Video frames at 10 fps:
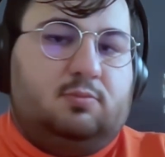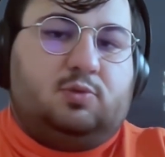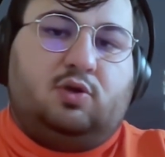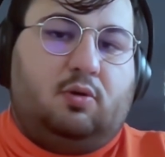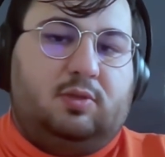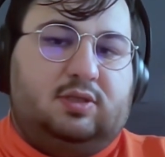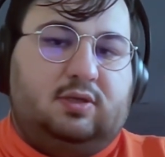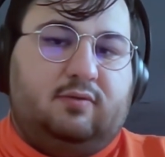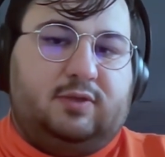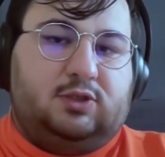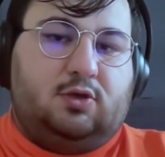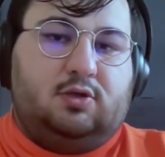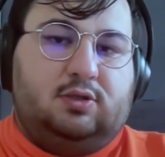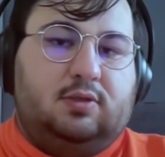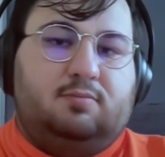committee of a shard
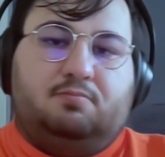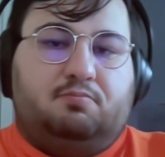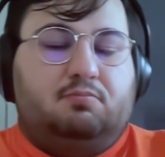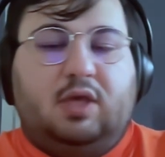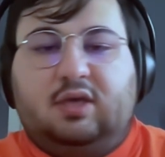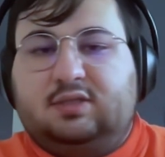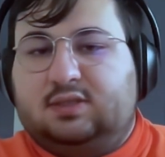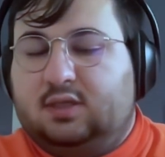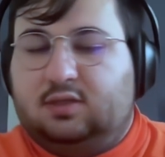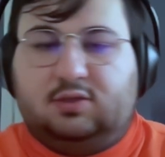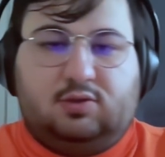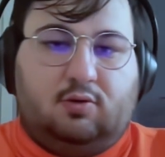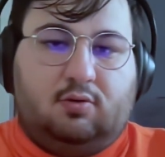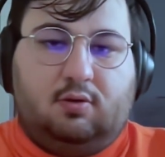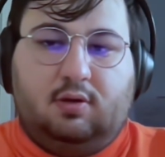that makes an
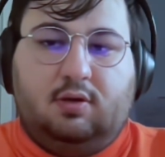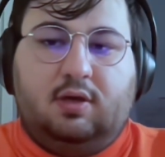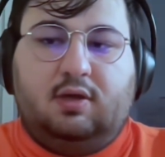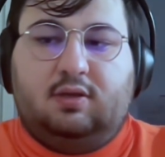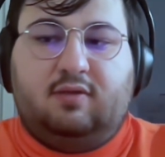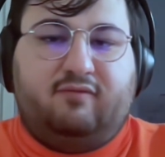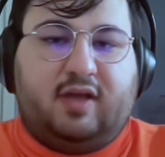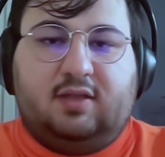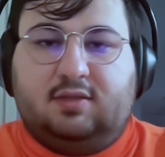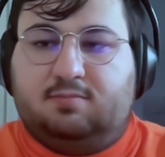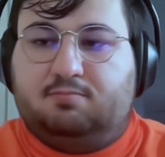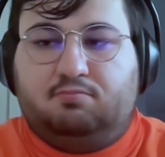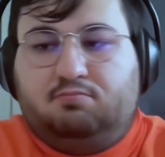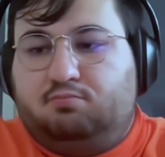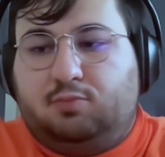invalid
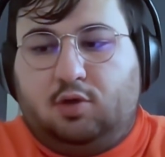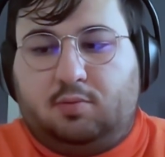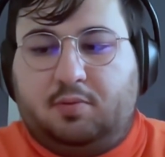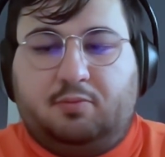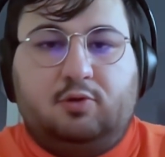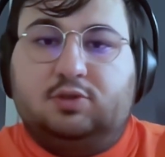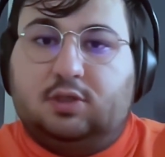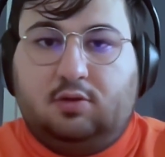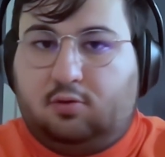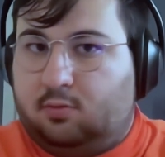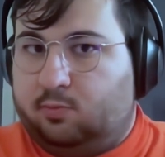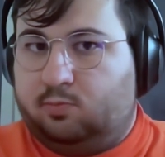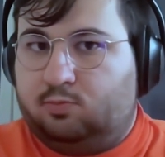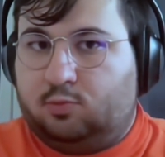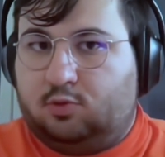block proposal,
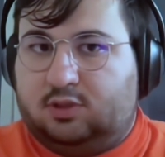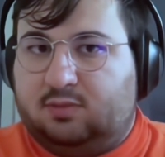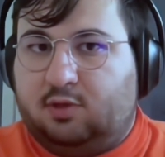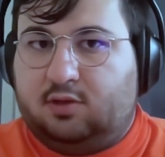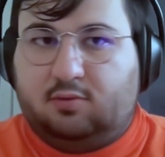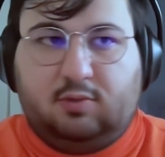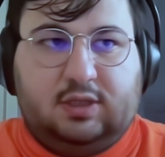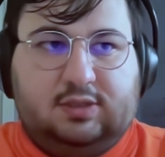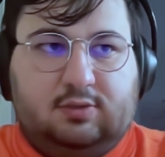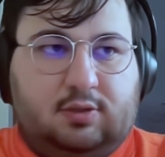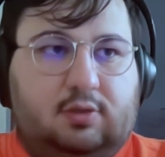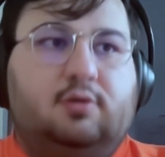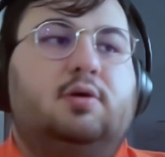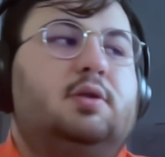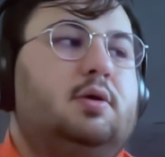or some other ways you can do
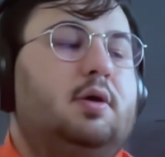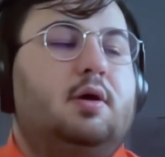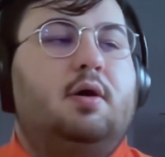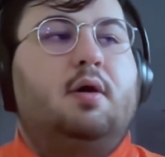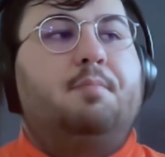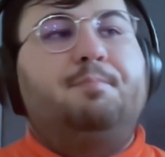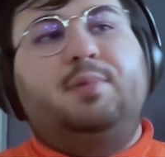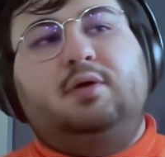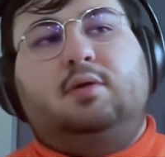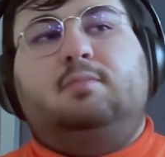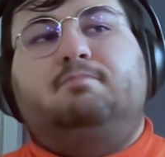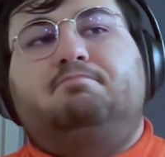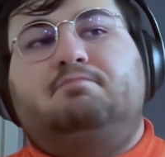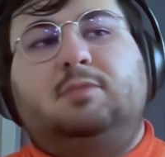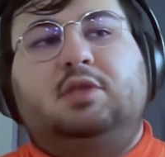it, but
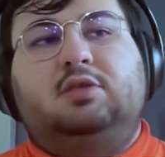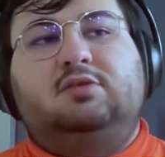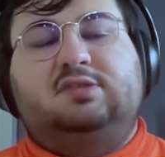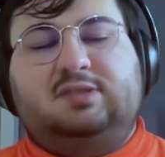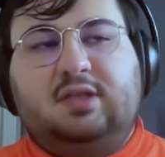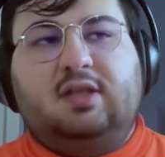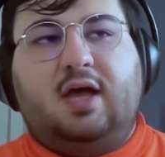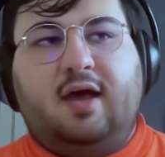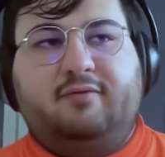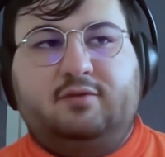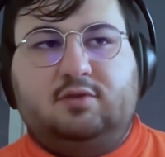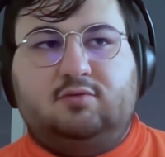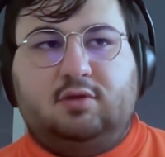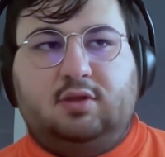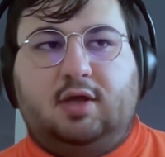you still have to
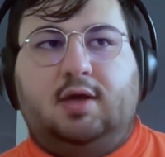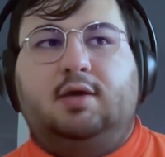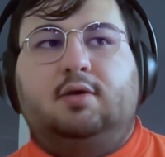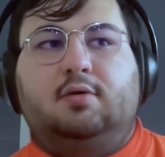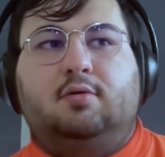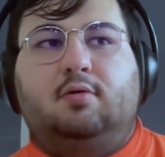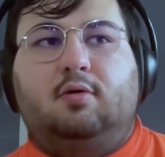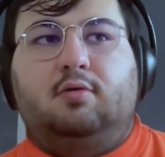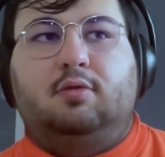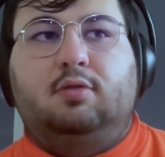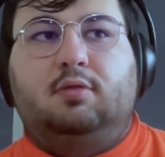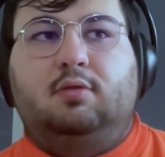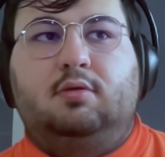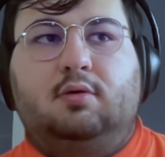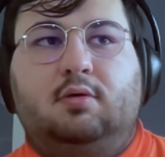rely on
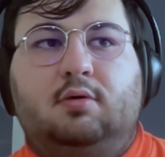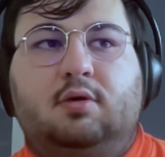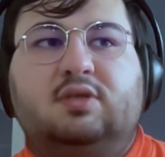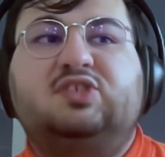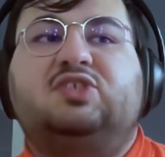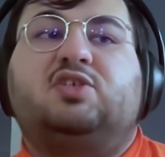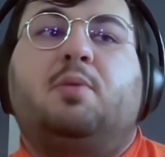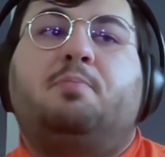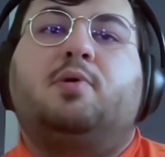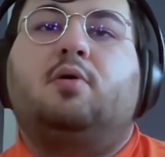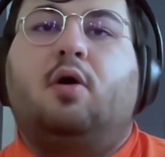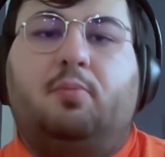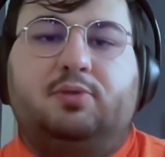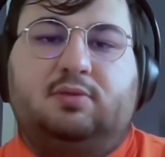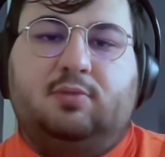
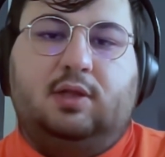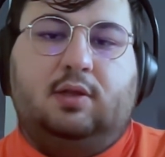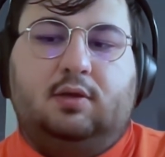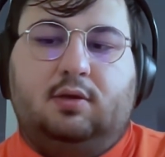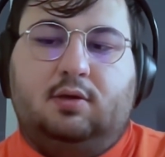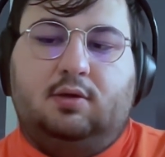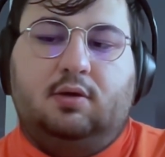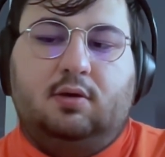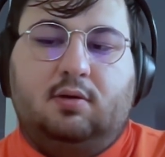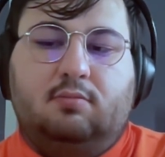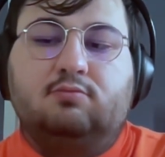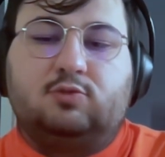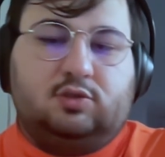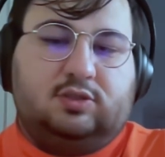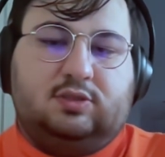suboptimal
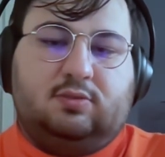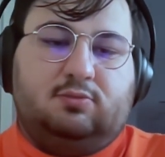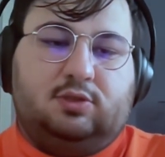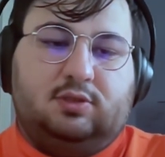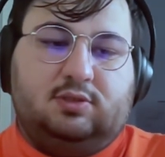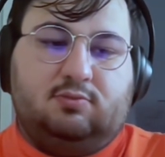trust assumptions,